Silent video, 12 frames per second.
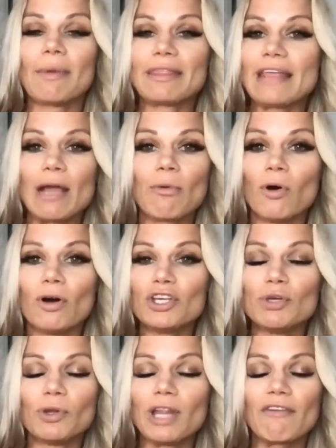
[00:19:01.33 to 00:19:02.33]
But
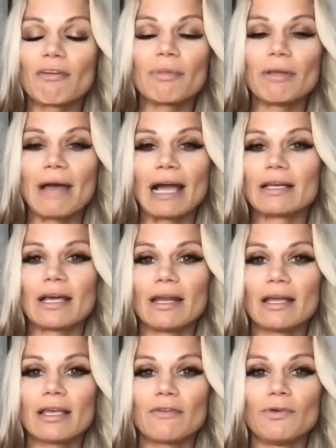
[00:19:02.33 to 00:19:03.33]
you will never be
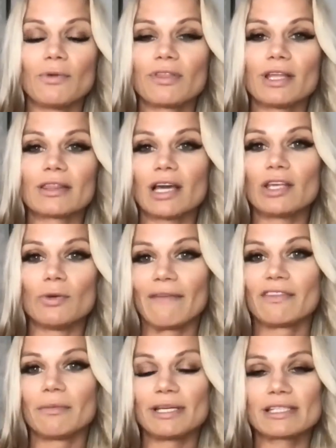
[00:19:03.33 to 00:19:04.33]
magnetic if you think that you
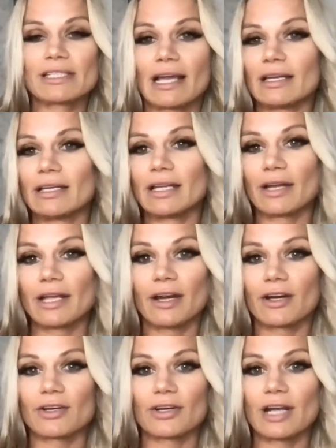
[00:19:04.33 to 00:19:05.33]
have to be a secondary
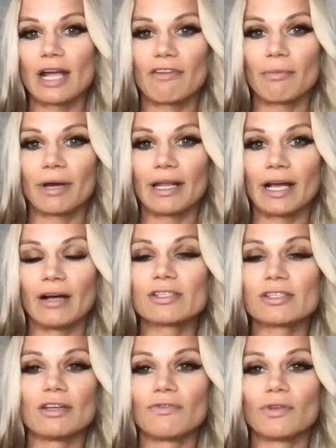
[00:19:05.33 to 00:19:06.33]
character to everybody
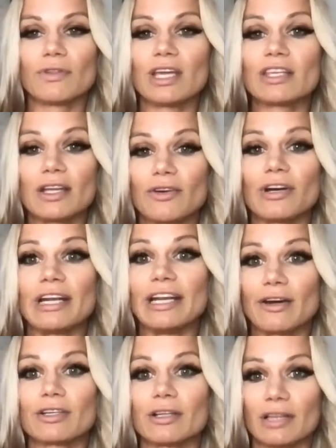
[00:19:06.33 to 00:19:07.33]
else. And if you think that you're
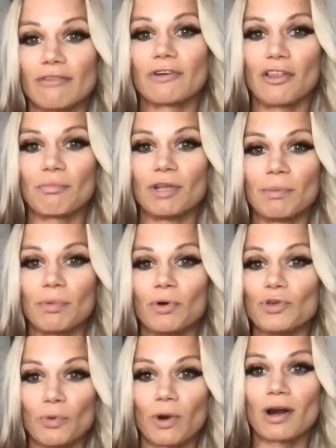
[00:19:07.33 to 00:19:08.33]
here to live for other people,
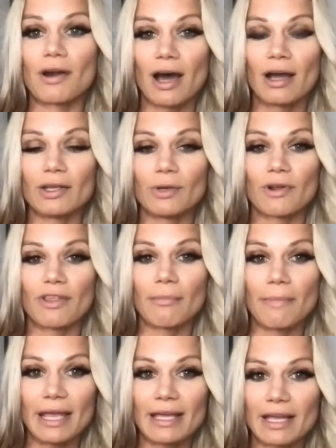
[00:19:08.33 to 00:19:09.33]
you are not. You are the
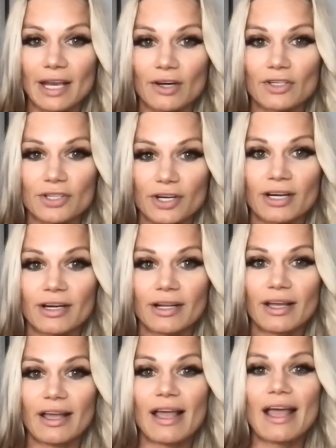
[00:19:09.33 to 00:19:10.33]
main character.
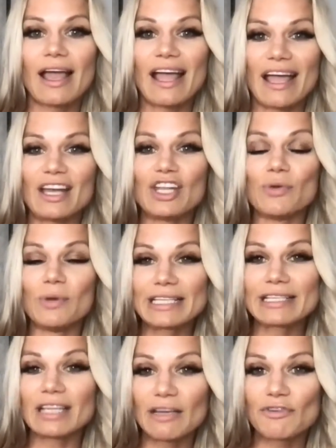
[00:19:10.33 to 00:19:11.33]
And you need
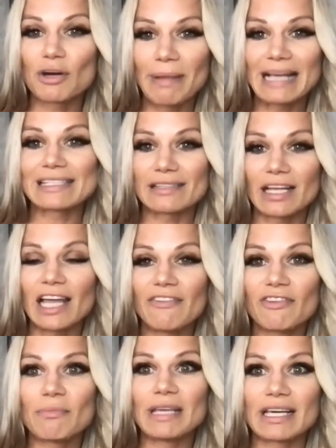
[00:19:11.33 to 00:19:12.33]
to live your best life
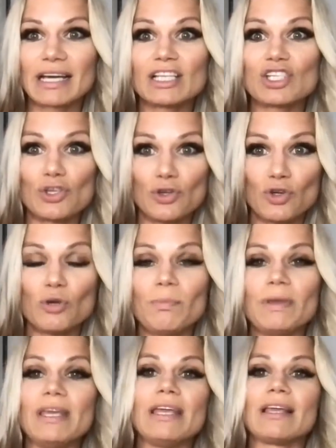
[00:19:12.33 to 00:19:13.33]
because
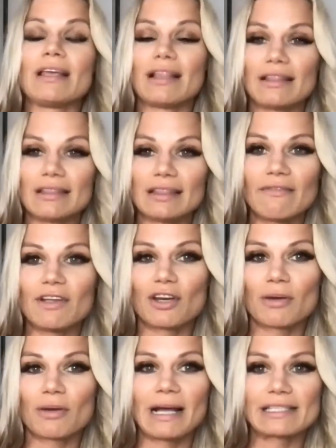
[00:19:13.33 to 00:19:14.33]
living
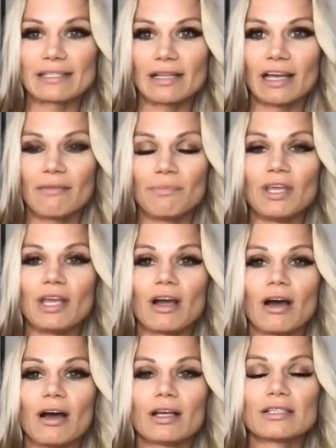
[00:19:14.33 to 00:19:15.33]
your best life, being
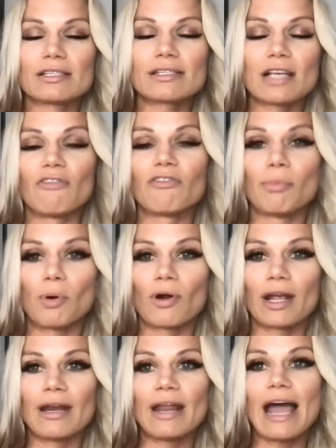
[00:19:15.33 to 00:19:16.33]

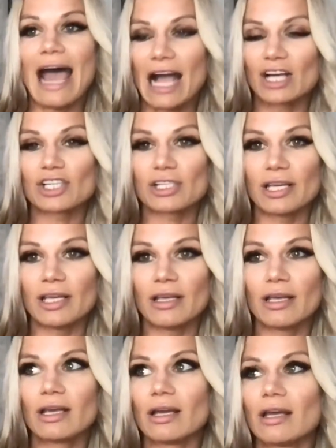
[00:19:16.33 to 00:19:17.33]
self-important
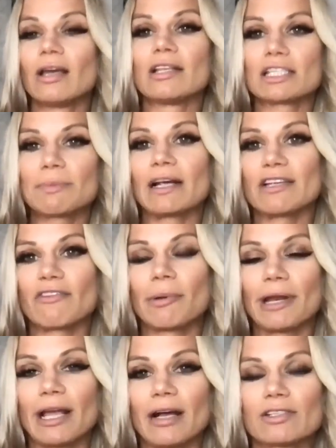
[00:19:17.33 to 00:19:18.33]
actually inspires
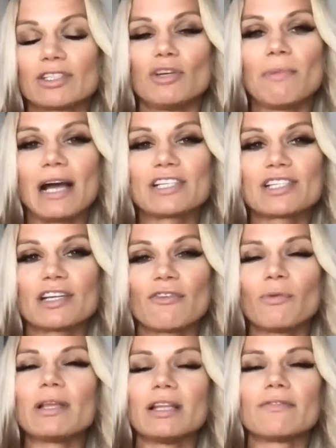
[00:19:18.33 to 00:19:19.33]
everybody else. Do you imagine if
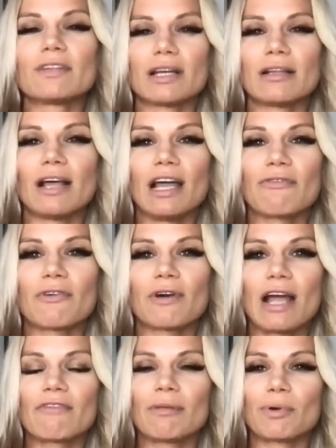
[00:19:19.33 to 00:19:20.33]
we lived in a life where
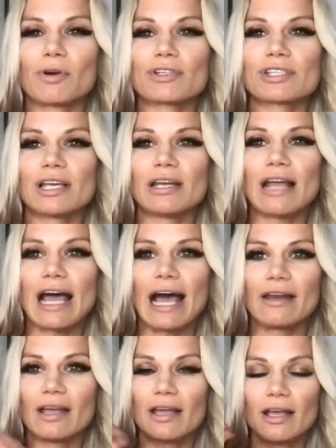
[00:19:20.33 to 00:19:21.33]
every person
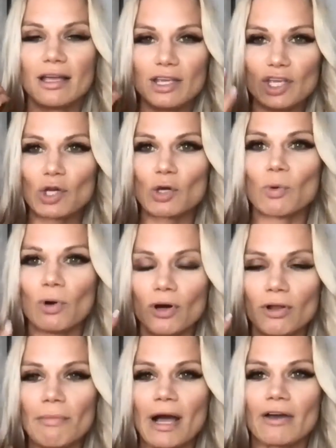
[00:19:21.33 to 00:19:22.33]
had
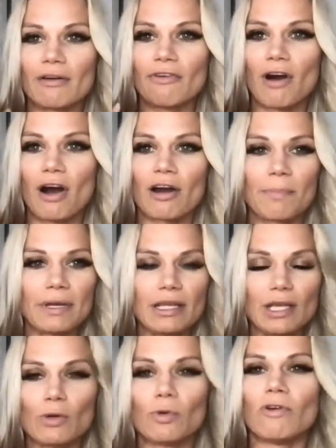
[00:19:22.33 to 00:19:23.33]
equal amount of heart, but
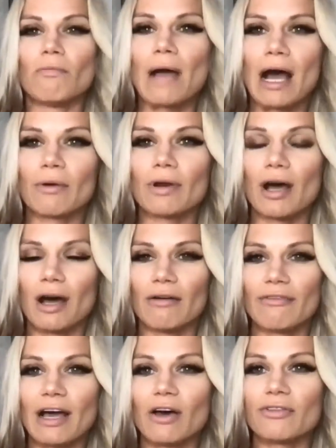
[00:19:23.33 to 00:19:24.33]
equal amount
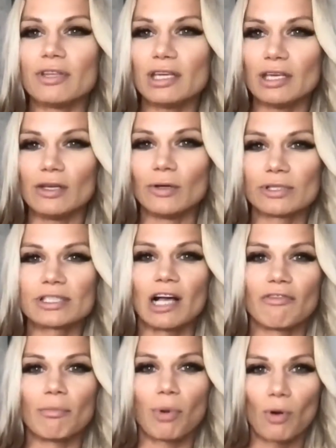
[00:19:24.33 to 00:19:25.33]
of healthy ego,
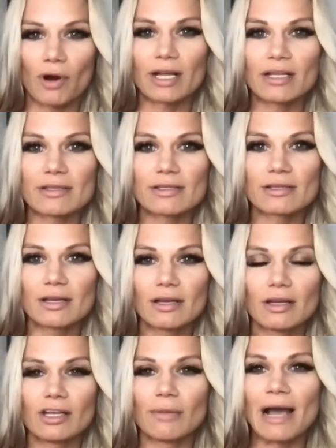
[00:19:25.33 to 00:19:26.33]
self-importance?
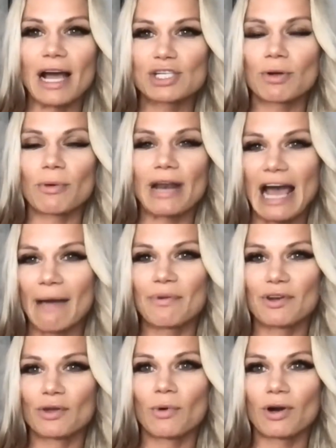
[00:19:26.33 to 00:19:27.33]
Do you imagine what would
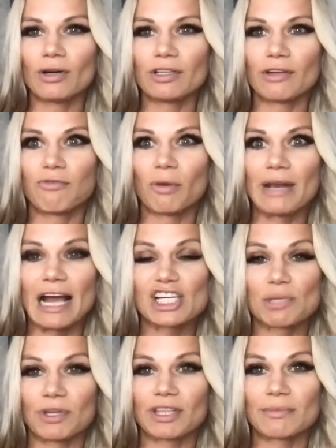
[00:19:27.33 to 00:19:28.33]
happen in the world if women
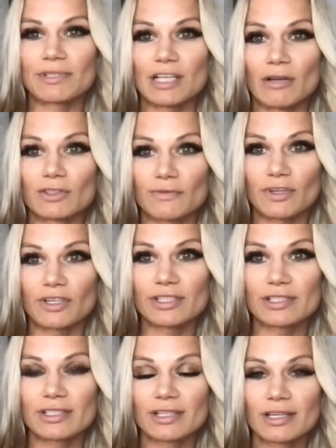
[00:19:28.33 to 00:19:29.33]
actually put themselves
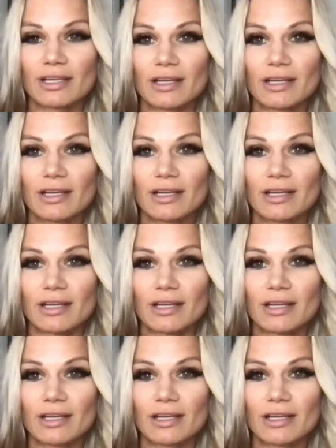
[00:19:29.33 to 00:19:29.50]
first?